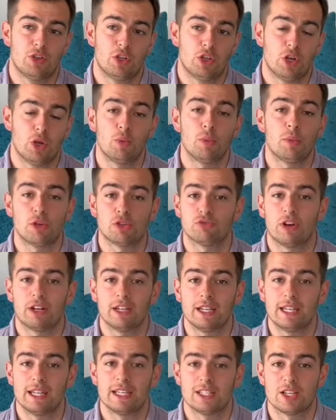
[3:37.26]
almost
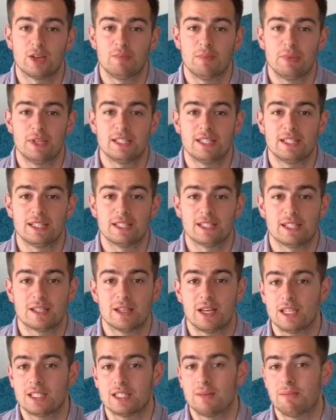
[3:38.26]
running his own business
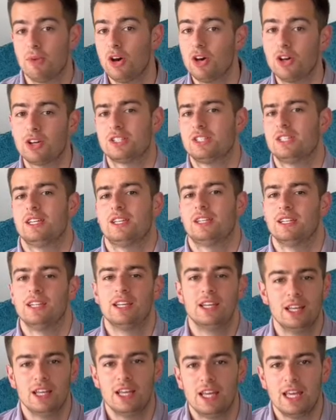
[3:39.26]
as a marketing
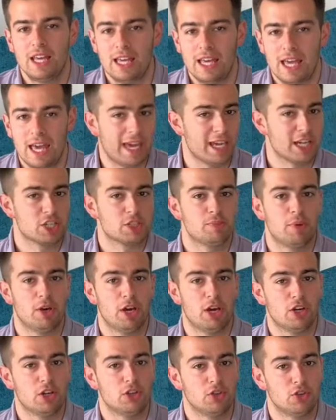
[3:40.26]

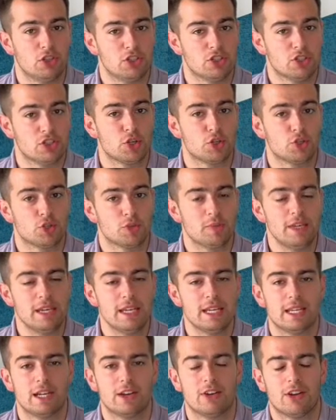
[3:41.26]
expert and social
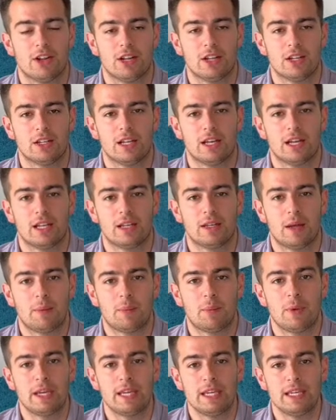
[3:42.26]
media, and
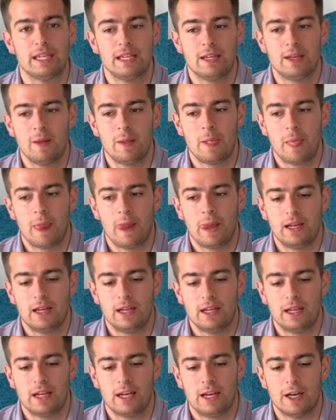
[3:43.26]
we
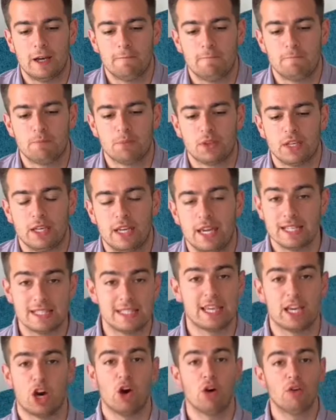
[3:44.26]
hit
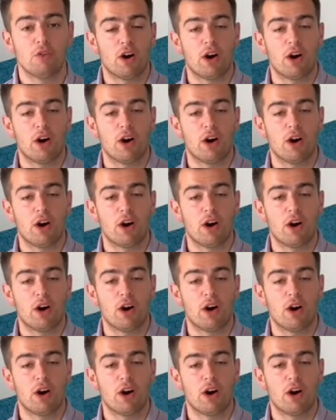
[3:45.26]
it off